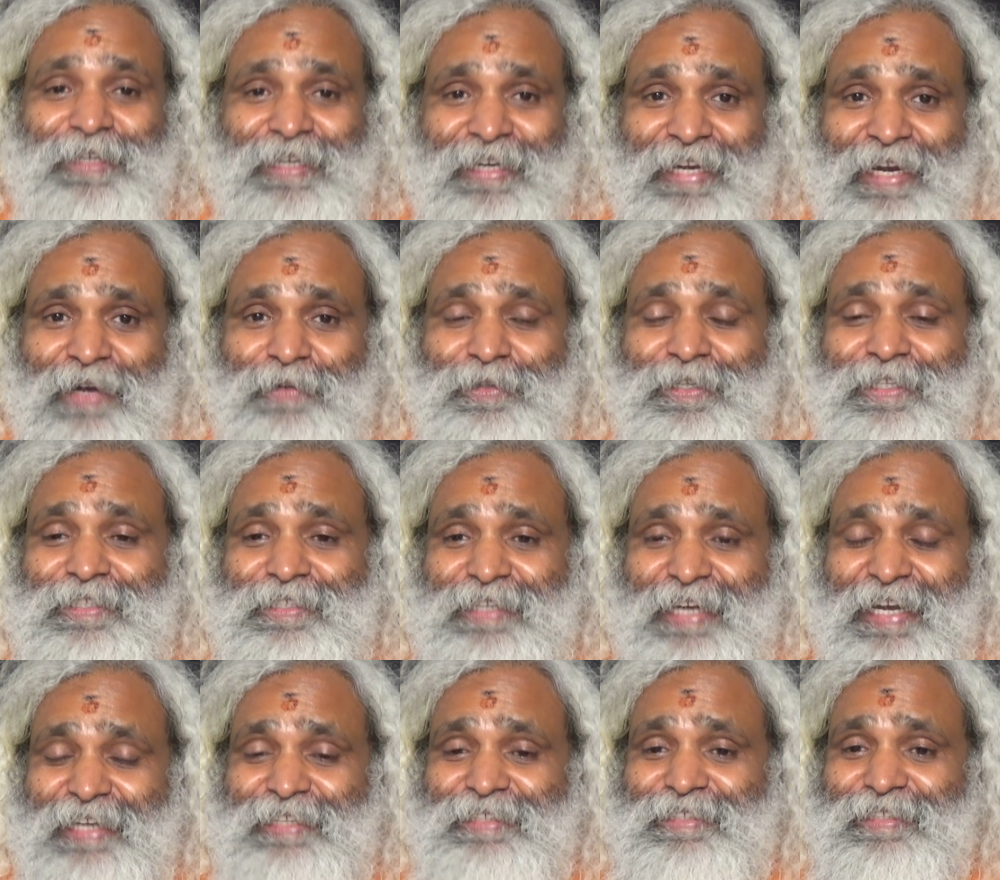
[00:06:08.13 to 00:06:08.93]
But
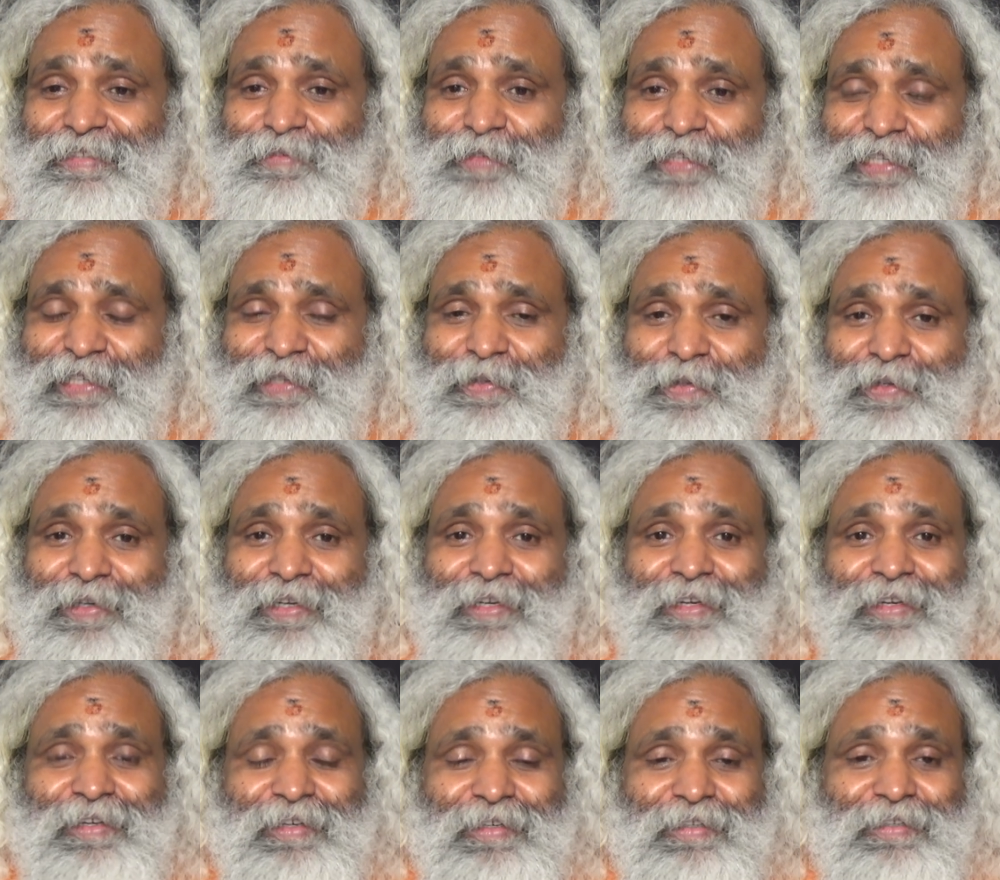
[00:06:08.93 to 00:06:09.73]
nowadays, I see video,
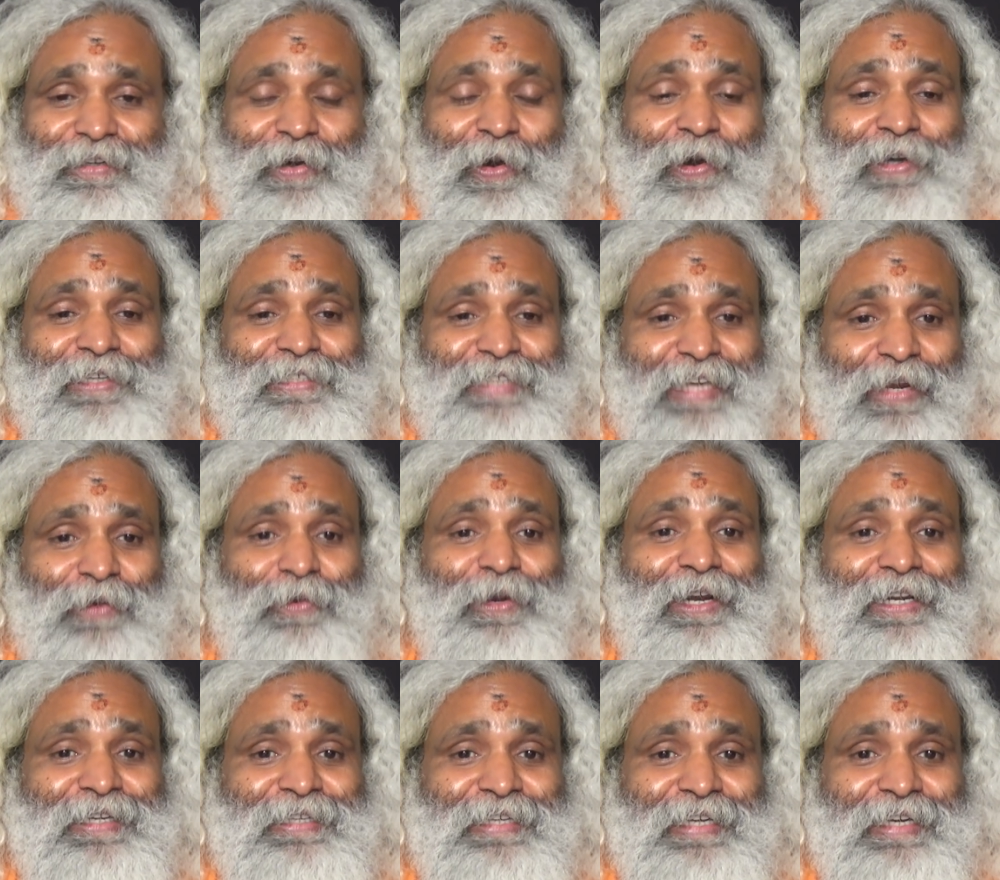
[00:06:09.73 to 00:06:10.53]
dogs are
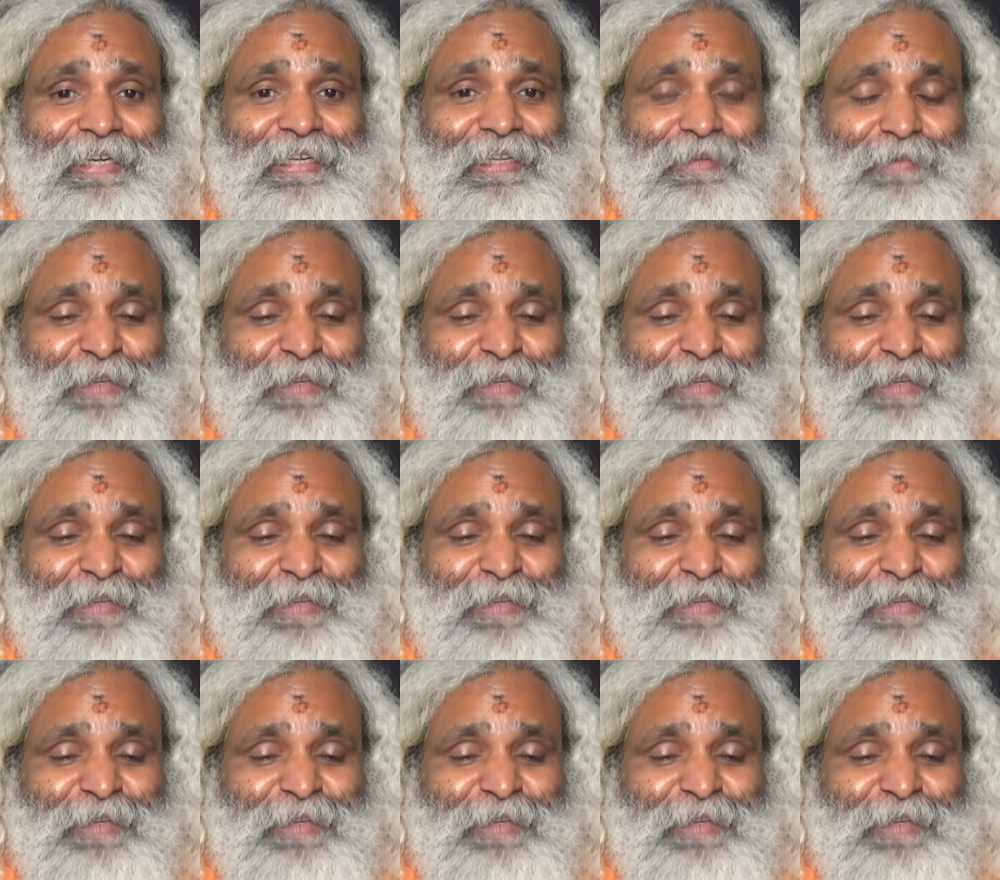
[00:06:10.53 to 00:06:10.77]
well trained.